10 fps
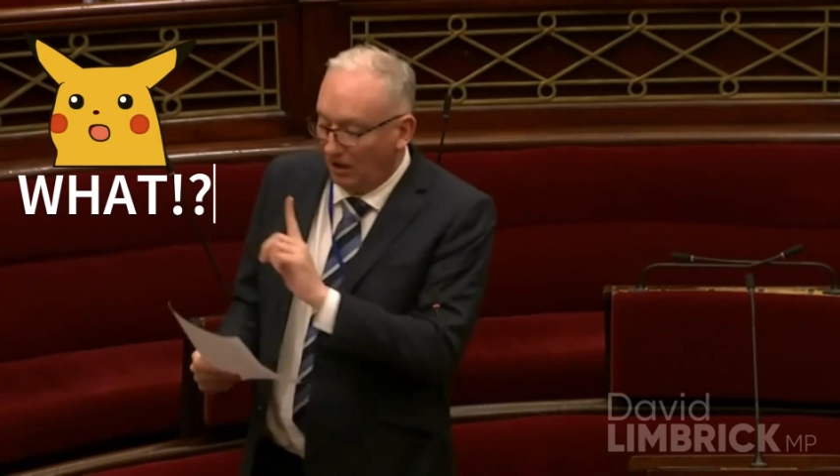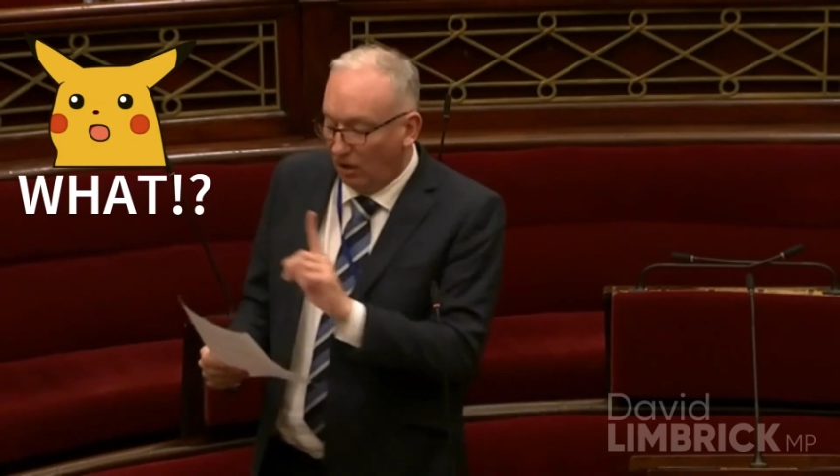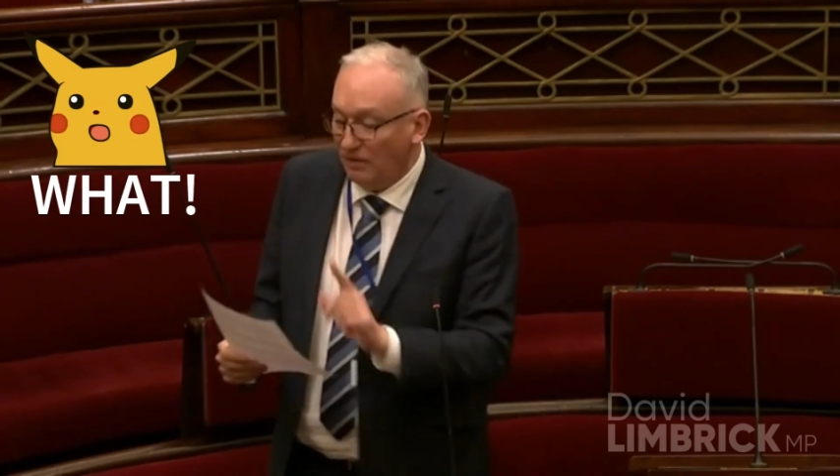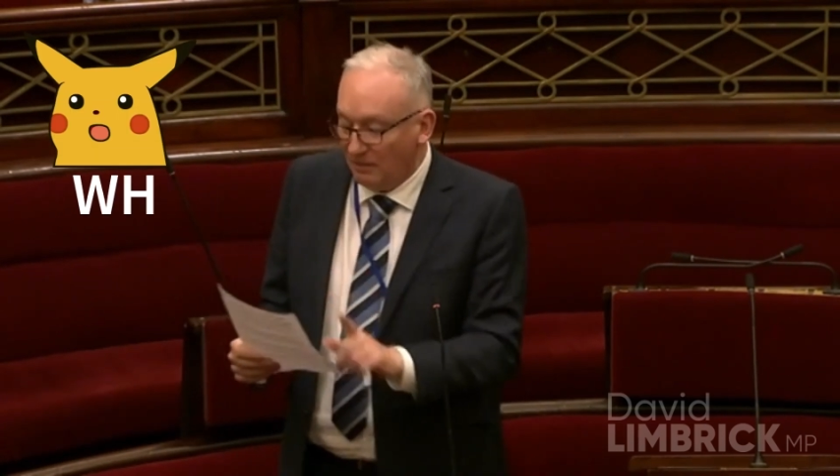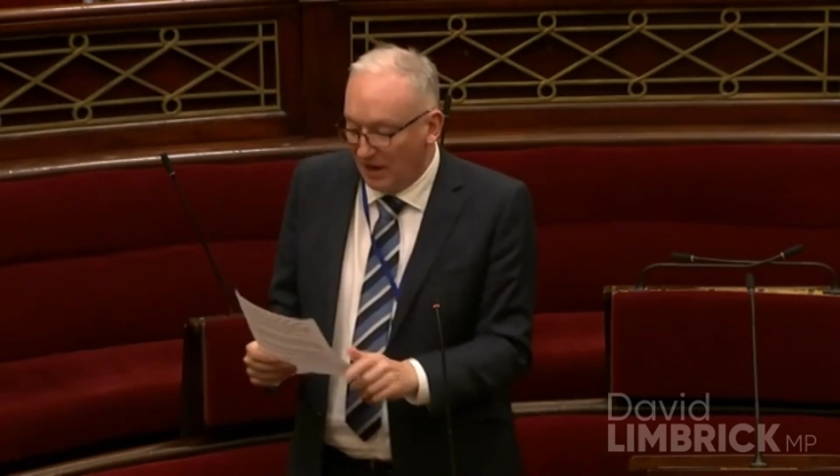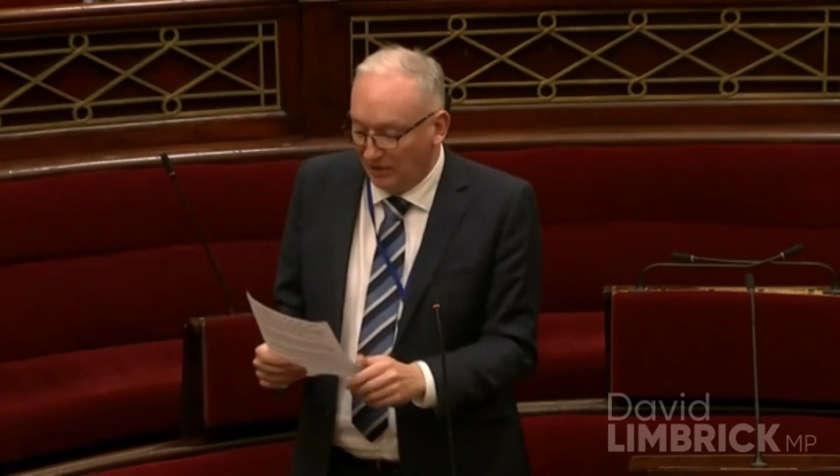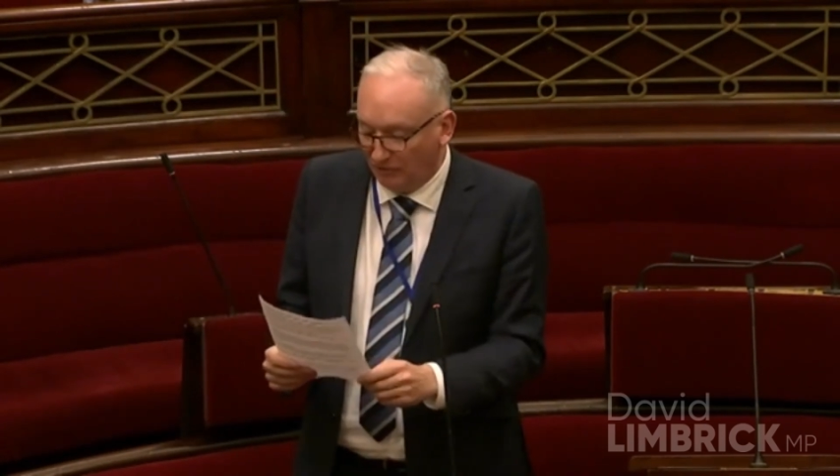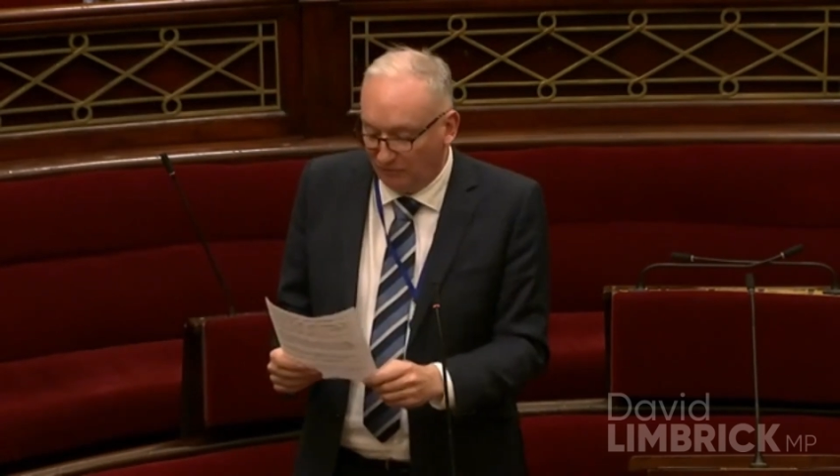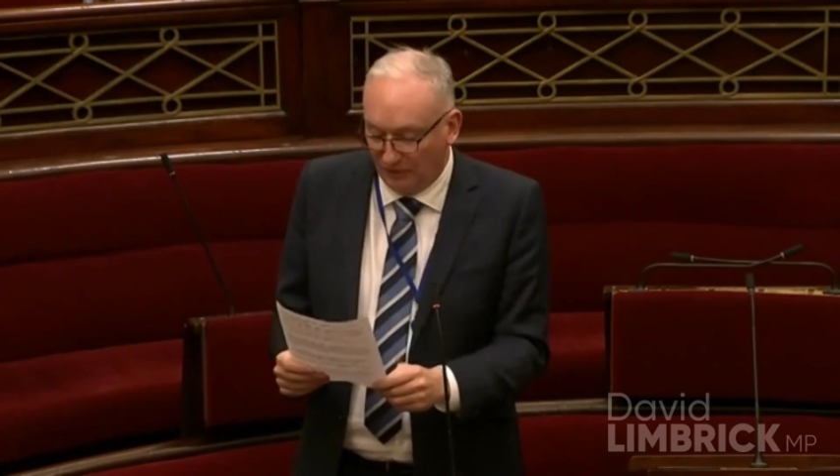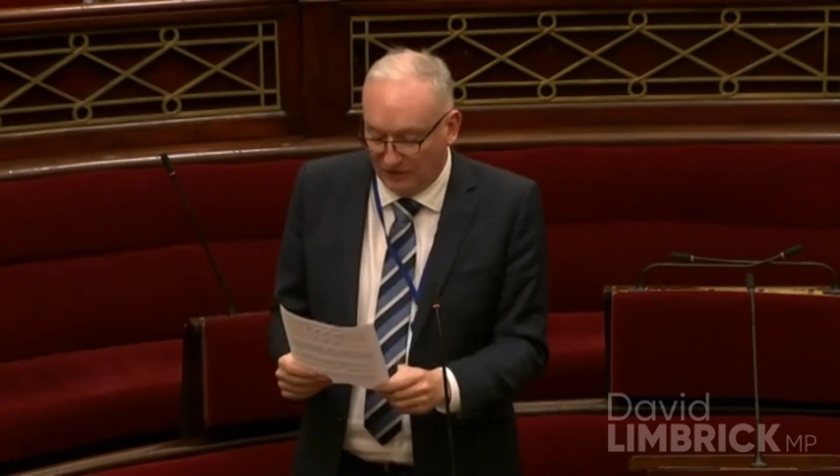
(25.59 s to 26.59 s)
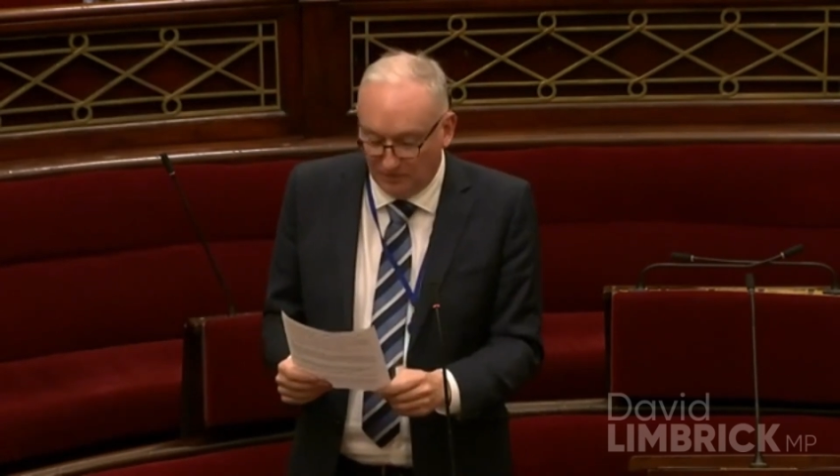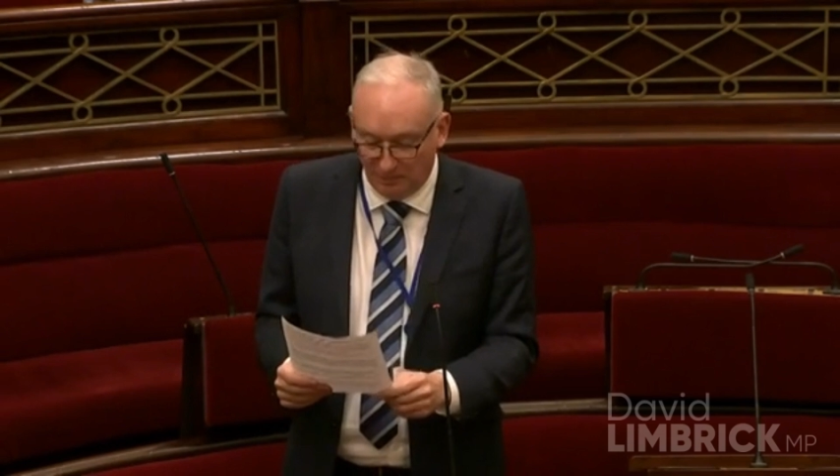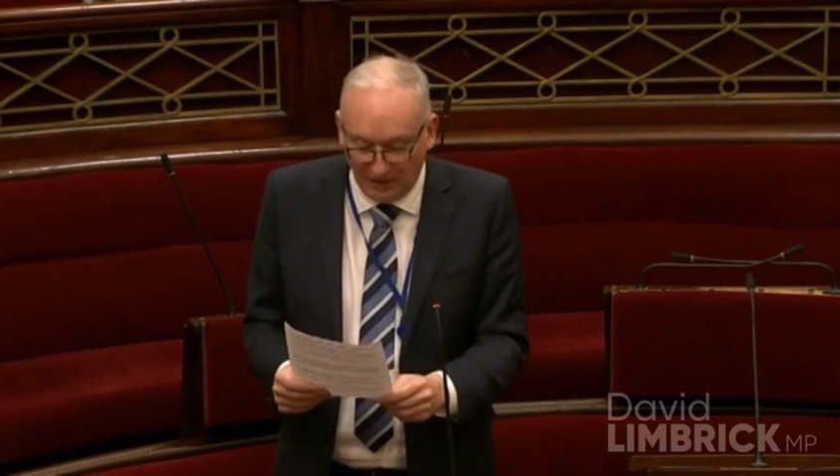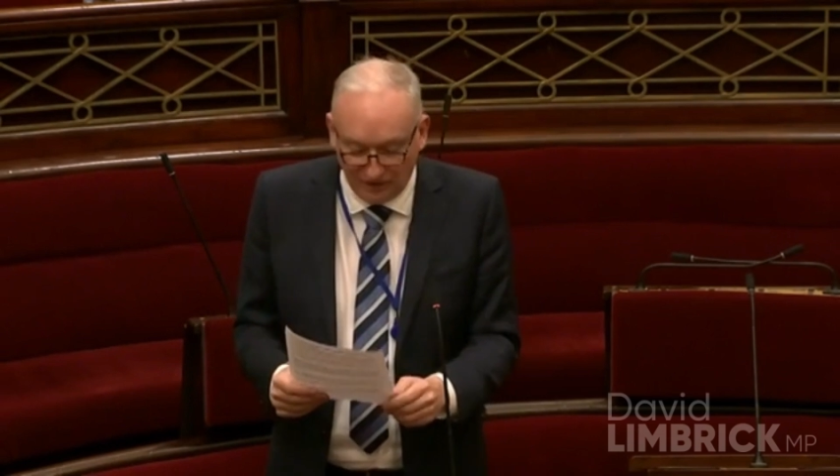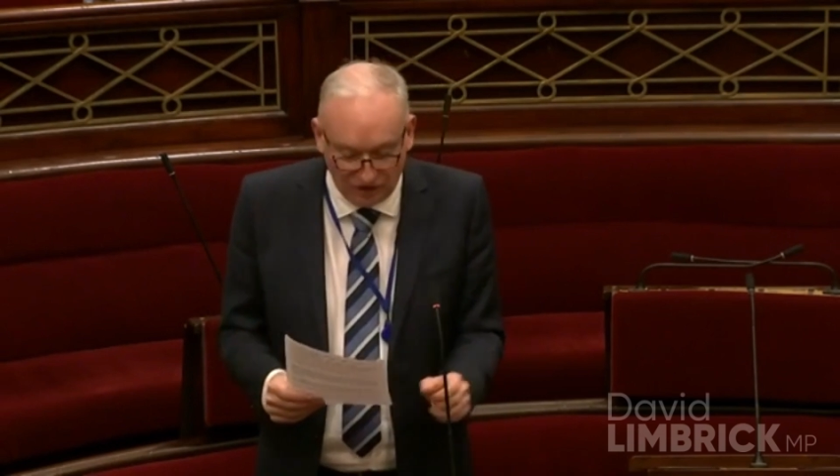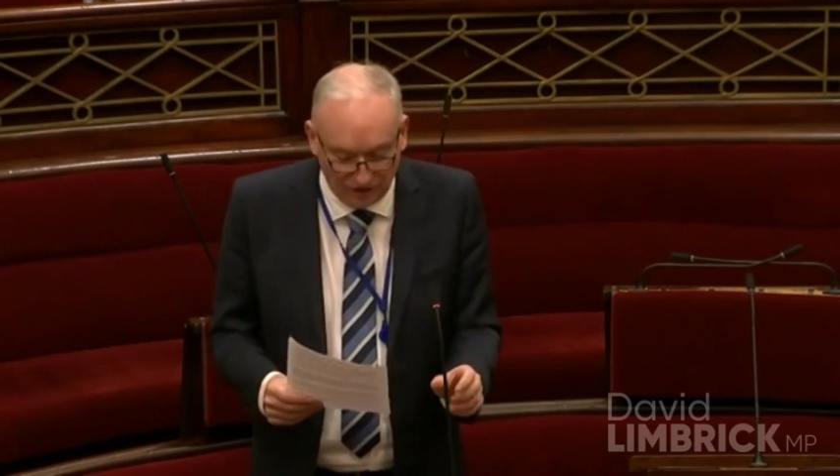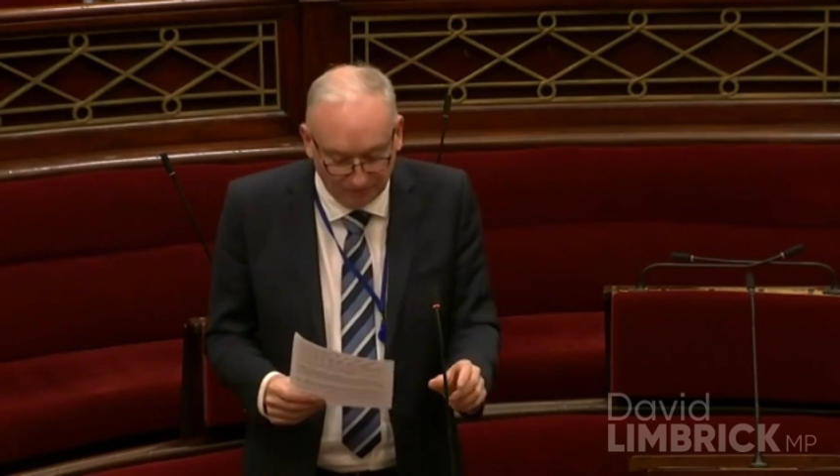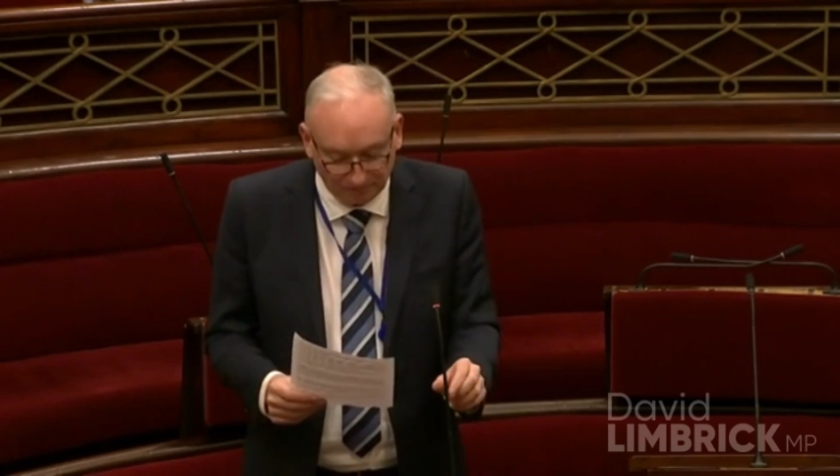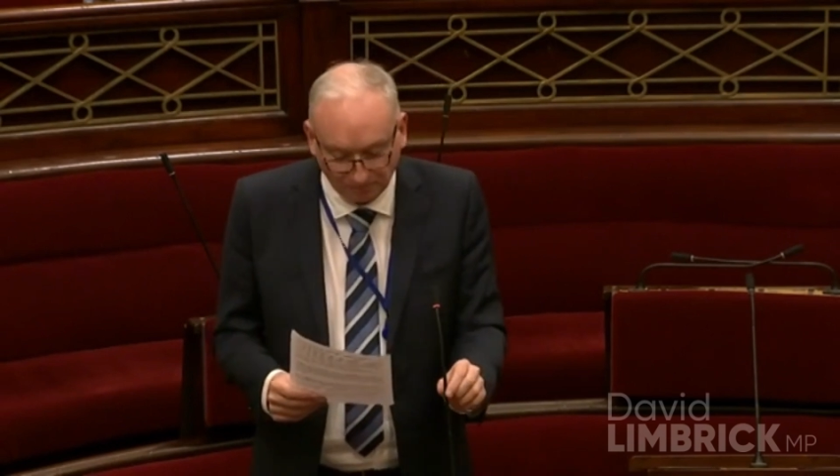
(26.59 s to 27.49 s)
on the matter of free speech.